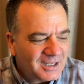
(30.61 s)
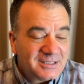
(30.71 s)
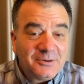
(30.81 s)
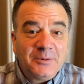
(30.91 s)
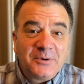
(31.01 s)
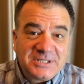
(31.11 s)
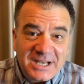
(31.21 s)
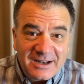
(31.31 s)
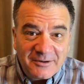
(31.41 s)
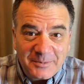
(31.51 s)
So I
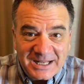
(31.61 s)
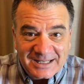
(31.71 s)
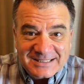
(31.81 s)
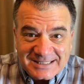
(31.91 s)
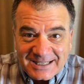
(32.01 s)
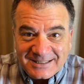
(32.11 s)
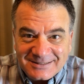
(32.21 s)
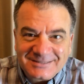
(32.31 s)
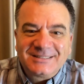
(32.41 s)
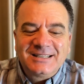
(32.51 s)
appreciate everybody listening,
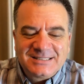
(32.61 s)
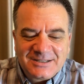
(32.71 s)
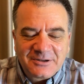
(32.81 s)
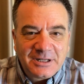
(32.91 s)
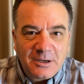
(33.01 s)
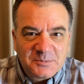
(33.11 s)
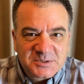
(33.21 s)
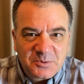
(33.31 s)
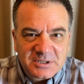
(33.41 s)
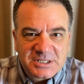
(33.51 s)
because it really helps
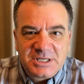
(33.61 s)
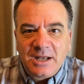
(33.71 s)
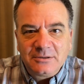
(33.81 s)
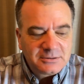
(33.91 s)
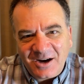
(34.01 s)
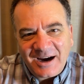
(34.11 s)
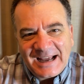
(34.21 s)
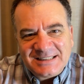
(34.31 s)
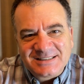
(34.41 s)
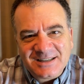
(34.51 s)
support the channel. All
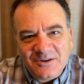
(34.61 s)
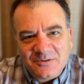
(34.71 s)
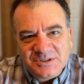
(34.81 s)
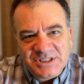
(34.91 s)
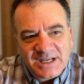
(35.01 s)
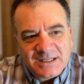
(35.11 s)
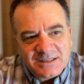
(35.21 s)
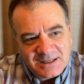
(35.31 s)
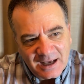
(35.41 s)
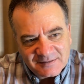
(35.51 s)
right, so Jen,
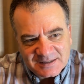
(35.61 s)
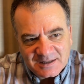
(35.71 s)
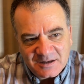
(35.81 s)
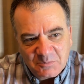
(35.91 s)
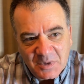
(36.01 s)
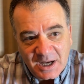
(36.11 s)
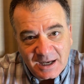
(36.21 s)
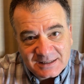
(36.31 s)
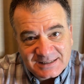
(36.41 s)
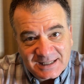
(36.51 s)
do you have some
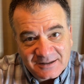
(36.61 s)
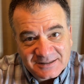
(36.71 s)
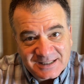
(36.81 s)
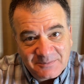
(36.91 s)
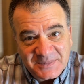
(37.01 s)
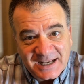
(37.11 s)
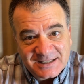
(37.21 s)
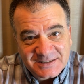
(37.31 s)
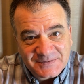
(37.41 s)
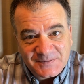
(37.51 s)
sales
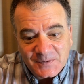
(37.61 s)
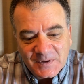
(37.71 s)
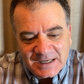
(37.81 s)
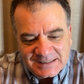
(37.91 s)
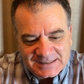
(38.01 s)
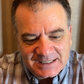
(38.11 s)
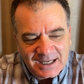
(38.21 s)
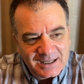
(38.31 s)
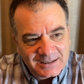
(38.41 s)
updates for us today?